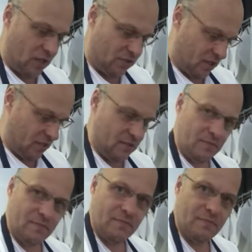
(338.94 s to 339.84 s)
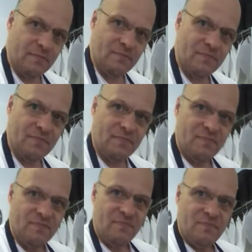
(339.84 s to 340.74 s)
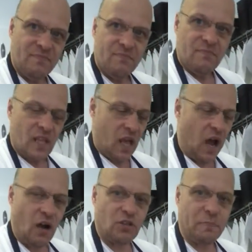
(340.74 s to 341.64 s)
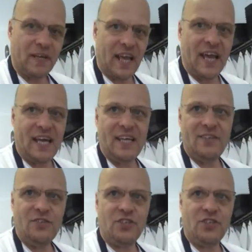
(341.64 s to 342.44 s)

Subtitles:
And obviously the mince you can use in spaghetti bolognese, beef